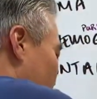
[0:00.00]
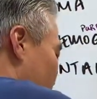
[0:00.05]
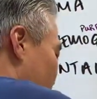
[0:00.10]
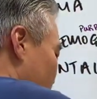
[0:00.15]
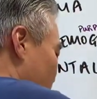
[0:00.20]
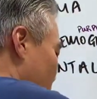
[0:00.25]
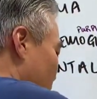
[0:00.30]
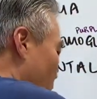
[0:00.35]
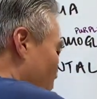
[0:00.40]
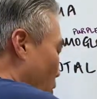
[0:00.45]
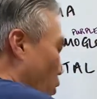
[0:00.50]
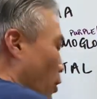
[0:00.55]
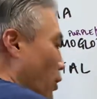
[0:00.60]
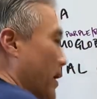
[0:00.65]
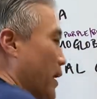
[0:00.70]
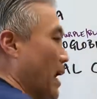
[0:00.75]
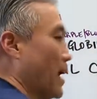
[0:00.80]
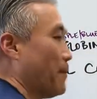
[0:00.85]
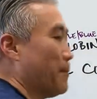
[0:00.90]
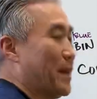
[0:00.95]
There are
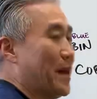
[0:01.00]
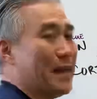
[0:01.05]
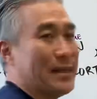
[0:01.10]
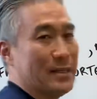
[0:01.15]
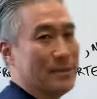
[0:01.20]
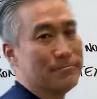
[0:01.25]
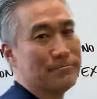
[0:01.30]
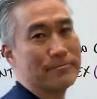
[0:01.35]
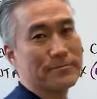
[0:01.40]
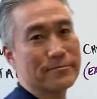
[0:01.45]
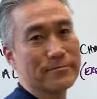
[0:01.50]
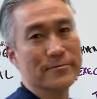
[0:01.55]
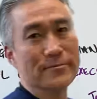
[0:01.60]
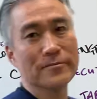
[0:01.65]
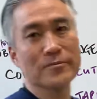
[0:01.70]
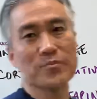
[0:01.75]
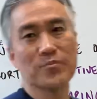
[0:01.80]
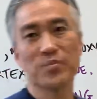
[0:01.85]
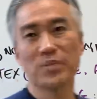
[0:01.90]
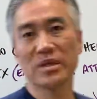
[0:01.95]
not many.
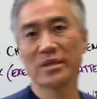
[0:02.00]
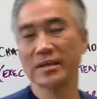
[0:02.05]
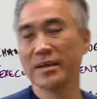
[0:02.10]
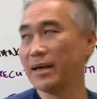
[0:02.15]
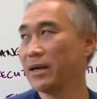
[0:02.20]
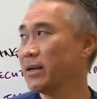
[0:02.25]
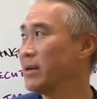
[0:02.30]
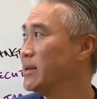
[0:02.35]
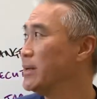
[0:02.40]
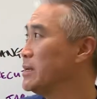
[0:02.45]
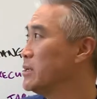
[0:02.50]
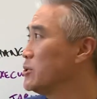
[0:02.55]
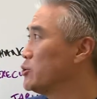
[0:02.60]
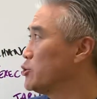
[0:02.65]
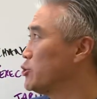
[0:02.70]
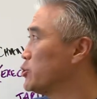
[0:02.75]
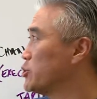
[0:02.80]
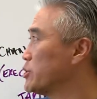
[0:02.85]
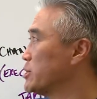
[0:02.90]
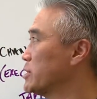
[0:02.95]
Okay,
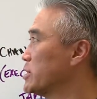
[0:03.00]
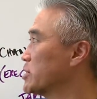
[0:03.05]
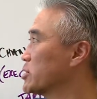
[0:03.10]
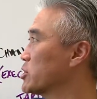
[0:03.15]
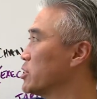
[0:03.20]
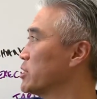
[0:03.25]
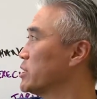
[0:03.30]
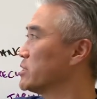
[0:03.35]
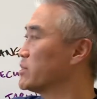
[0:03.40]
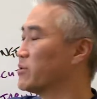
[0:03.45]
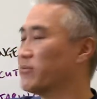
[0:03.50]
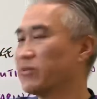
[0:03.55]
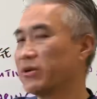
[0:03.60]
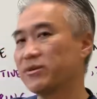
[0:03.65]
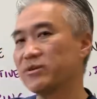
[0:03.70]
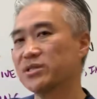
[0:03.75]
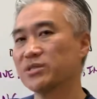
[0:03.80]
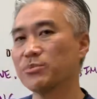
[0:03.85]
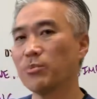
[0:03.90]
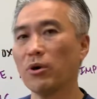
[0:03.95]
usually the studies are
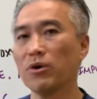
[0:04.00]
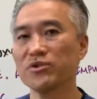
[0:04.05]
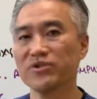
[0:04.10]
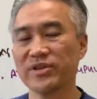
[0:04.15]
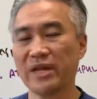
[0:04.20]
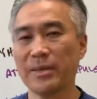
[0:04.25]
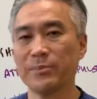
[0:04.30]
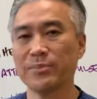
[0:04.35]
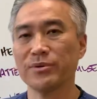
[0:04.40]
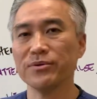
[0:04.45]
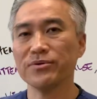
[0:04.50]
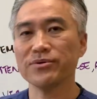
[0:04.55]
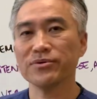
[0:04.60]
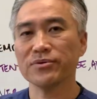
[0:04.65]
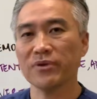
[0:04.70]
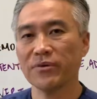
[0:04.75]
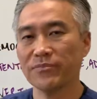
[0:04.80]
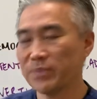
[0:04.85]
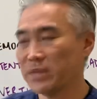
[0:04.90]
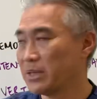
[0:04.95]
very small samples
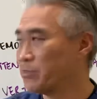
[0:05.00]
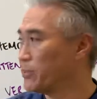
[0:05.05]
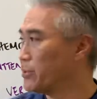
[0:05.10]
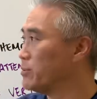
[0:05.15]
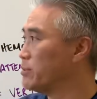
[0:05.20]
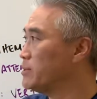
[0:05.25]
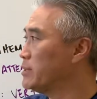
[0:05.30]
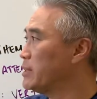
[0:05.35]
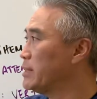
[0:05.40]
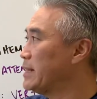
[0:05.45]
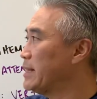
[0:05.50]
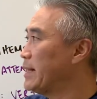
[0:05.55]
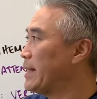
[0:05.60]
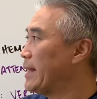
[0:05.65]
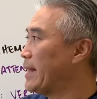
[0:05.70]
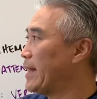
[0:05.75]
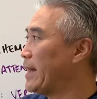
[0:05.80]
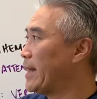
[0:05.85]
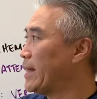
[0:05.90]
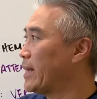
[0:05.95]
of people,
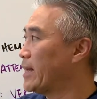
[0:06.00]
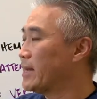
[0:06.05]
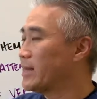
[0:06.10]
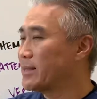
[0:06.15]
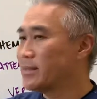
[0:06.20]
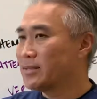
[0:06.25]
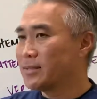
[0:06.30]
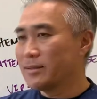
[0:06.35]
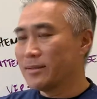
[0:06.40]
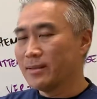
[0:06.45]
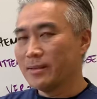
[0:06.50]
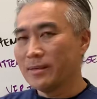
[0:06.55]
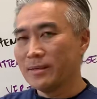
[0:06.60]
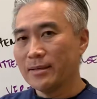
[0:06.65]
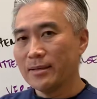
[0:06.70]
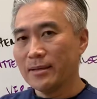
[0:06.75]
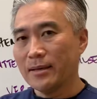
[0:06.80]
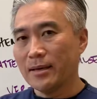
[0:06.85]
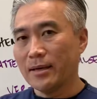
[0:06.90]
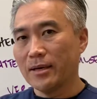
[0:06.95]
and
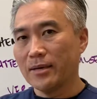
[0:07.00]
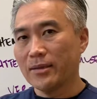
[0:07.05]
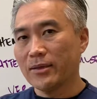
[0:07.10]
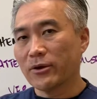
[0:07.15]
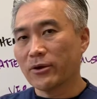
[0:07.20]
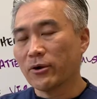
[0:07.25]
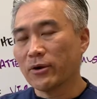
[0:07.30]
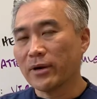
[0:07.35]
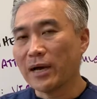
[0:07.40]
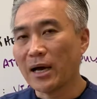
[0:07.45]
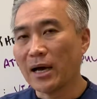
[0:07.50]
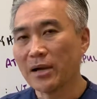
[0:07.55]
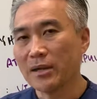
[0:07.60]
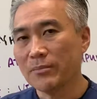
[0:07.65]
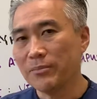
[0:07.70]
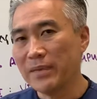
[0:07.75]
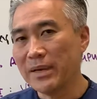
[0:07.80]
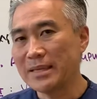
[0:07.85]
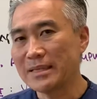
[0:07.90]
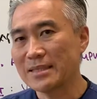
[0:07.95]
uh, there are
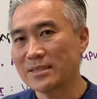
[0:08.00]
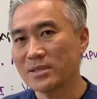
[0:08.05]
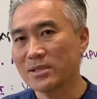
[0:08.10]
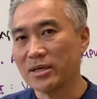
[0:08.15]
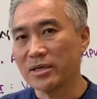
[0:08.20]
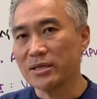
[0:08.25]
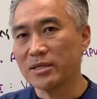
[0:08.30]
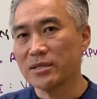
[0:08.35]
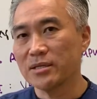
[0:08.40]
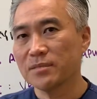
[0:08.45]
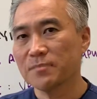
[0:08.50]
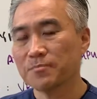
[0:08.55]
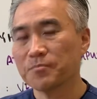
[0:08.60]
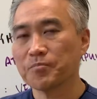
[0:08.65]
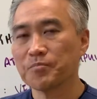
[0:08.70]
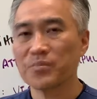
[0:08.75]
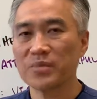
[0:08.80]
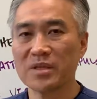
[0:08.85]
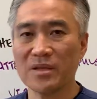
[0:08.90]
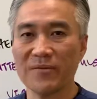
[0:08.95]
not many studies.
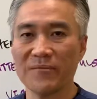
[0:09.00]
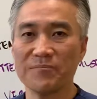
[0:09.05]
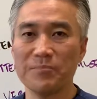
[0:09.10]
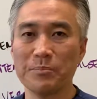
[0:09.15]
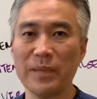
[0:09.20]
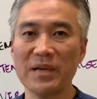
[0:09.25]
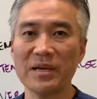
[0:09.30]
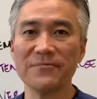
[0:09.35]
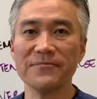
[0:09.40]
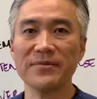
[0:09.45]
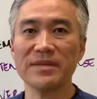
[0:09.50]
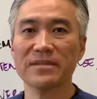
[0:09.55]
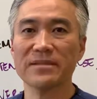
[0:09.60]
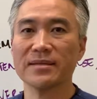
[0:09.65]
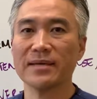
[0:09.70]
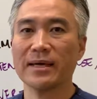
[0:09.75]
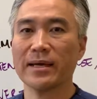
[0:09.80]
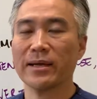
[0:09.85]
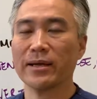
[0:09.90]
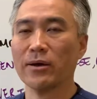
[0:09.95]
The benefits
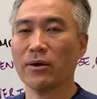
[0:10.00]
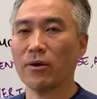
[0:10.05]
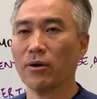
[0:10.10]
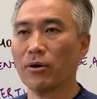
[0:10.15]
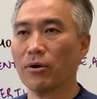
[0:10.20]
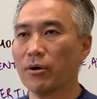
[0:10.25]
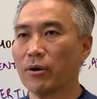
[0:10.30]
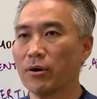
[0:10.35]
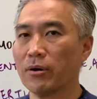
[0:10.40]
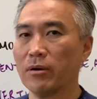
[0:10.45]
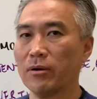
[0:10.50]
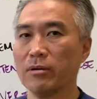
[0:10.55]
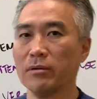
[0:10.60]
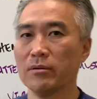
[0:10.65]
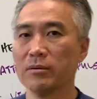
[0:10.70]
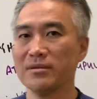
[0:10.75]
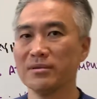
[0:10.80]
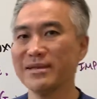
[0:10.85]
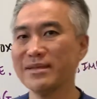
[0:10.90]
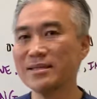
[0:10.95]
that are
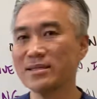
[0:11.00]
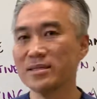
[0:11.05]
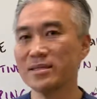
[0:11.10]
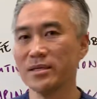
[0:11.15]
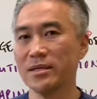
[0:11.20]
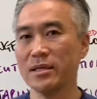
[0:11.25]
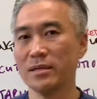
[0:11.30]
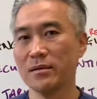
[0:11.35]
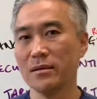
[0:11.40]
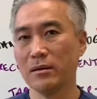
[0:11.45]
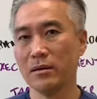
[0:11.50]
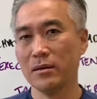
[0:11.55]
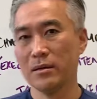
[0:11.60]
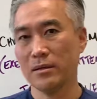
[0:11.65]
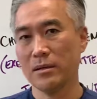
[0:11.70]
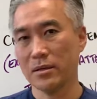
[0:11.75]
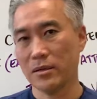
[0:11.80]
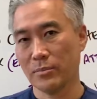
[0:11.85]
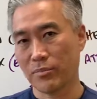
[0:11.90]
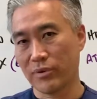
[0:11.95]
listed
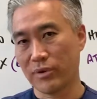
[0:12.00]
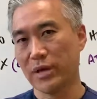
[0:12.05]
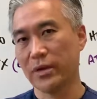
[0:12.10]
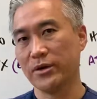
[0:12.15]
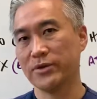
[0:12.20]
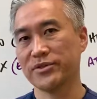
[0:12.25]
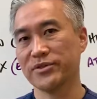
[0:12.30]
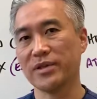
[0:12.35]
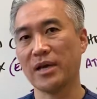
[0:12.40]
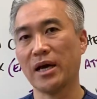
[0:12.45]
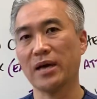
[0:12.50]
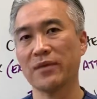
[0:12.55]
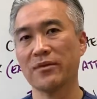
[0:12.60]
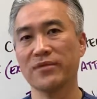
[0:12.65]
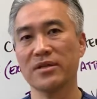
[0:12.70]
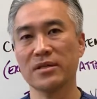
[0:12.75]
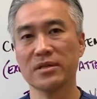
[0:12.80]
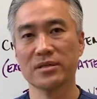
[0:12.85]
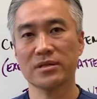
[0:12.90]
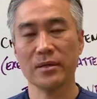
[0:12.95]
in the prior side of
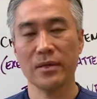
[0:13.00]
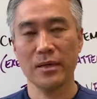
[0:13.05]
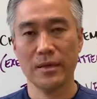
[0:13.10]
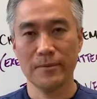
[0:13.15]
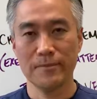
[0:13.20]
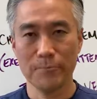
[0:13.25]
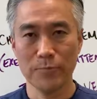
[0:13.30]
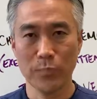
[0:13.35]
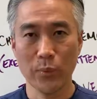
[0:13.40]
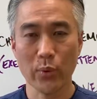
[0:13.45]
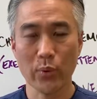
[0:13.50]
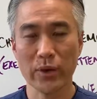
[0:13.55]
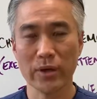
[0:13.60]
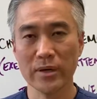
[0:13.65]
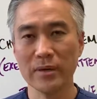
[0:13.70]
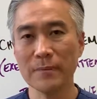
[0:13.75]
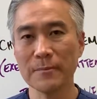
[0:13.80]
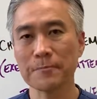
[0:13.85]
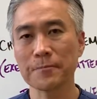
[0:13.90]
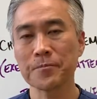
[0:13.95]
this uh,
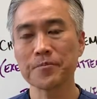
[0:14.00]
board